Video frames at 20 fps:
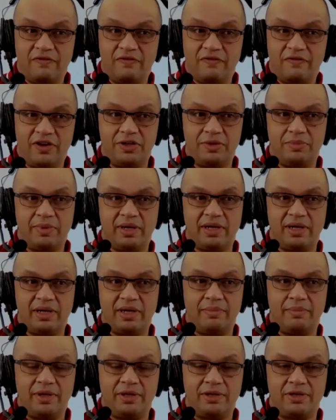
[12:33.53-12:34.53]
Fundamentally,
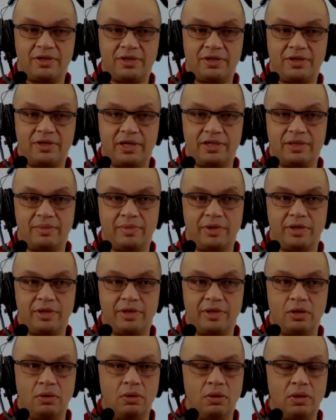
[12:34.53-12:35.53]
it means change. I mean,
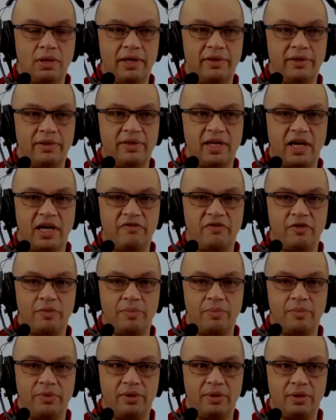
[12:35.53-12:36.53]
you look at the
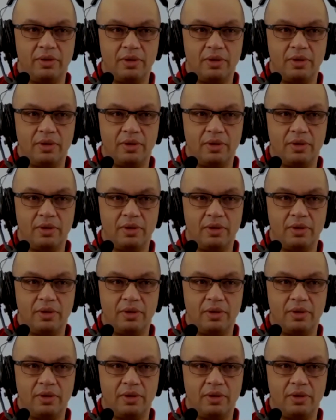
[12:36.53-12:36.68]
government,